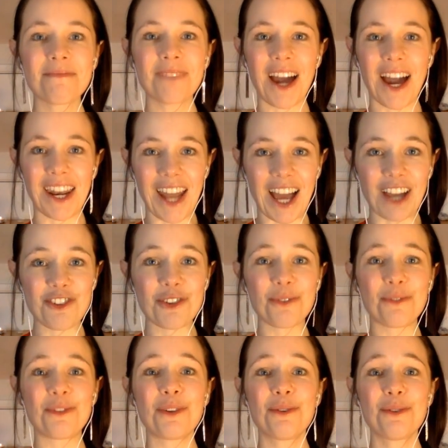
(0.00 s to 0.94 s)
And as
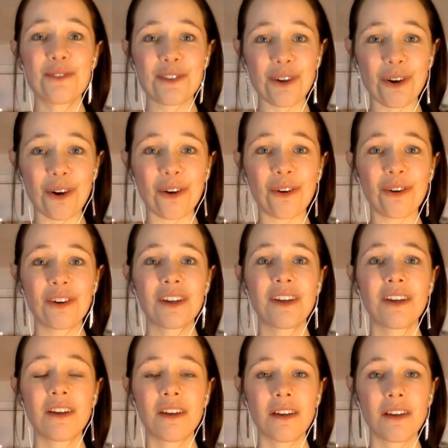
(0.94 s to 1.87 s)
you do so,
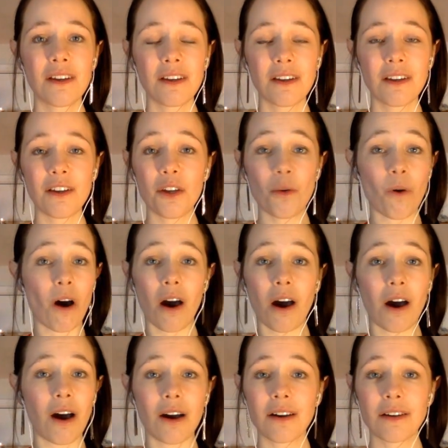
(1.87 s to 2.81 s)
you
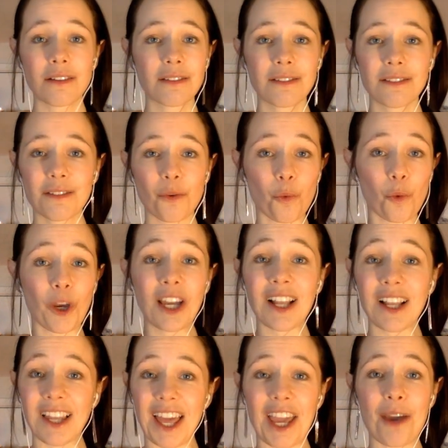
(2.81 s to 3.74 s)
are
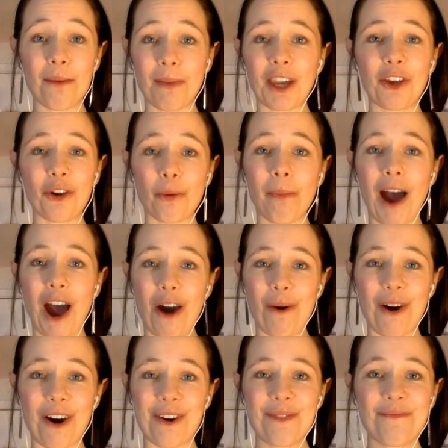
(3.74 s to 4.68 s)
reclaiming your
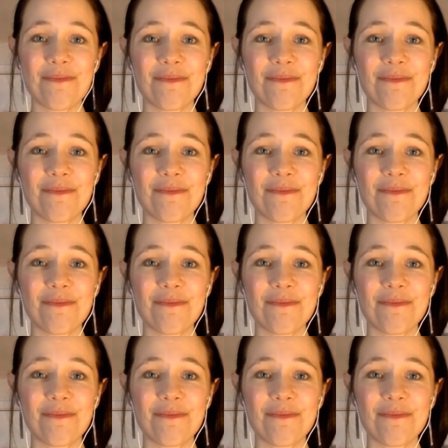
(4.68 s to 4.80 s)
power.